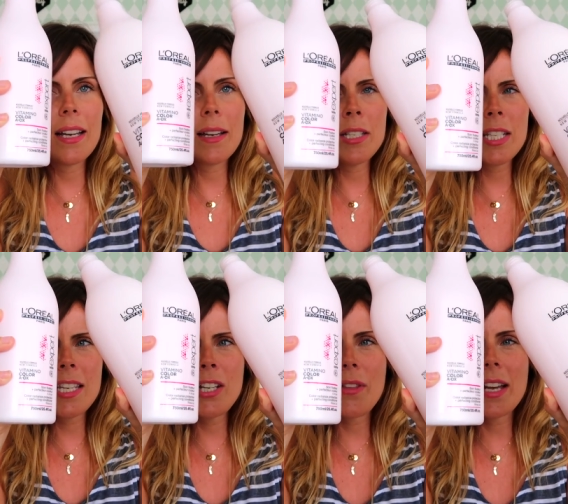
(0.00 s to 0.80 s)
uh,
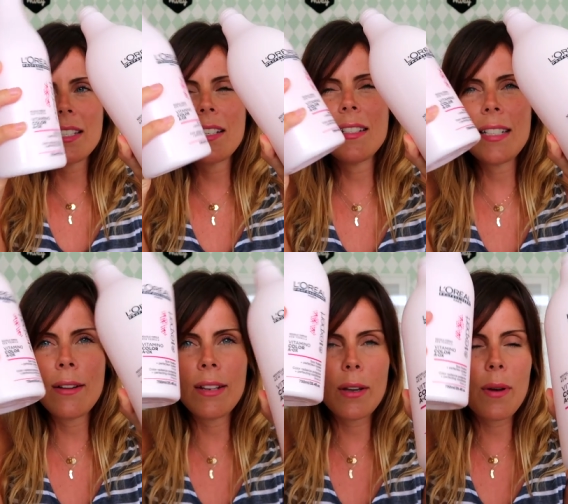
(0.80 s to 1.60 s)
you know, that does
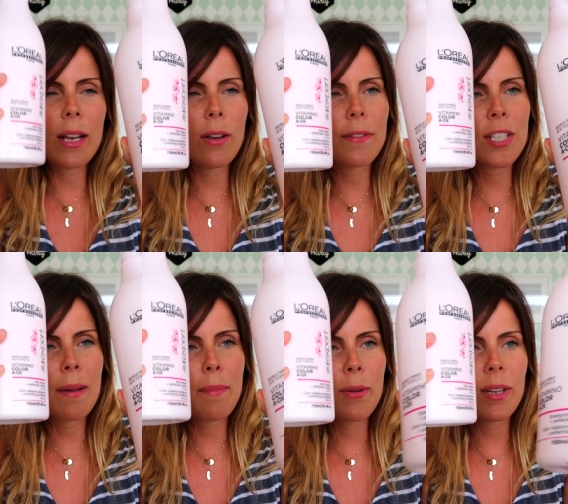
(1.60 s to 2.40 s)
sound like quite a lot of
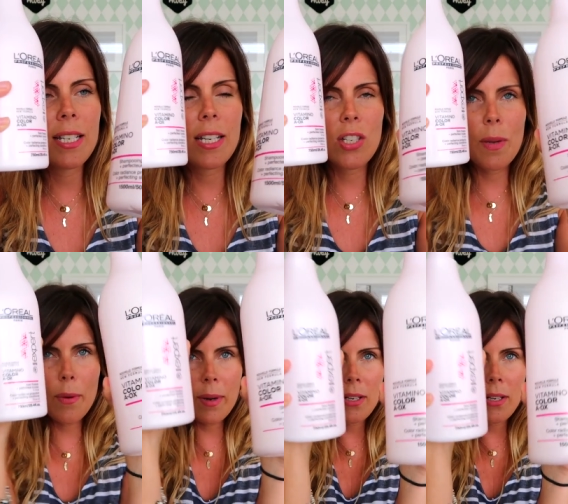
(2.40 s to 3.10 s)
shampoo and conditioner, but